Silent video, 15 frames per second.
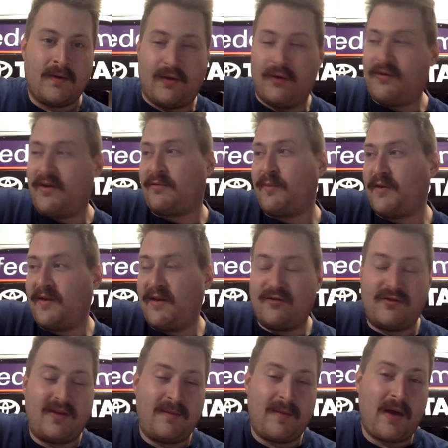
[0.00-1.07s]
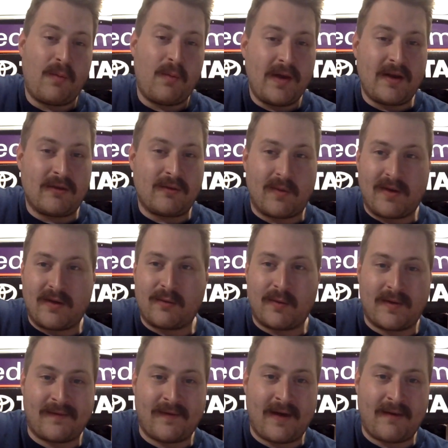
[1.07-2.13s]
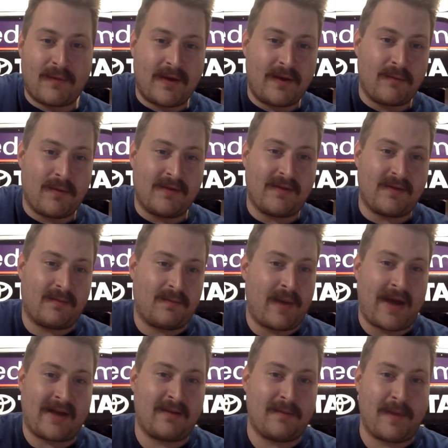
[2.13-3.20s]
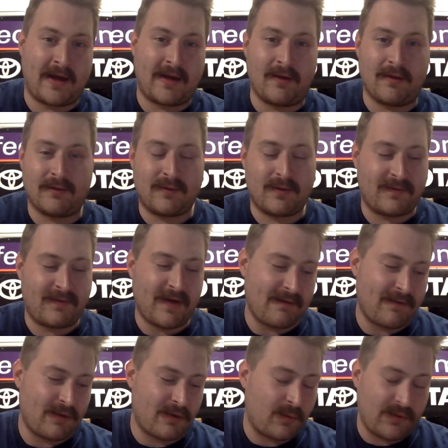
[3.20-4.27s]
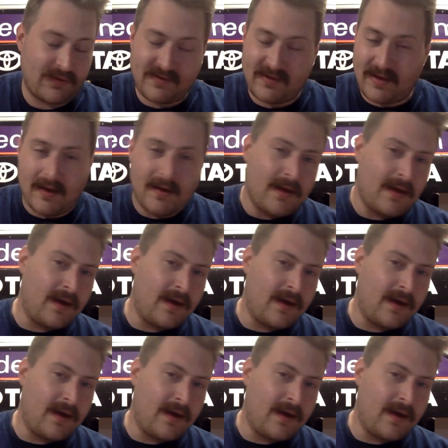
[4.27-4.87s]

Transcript: there's expectations he might win in 2025 when he runs it back-to-back years for the 500. We'll see.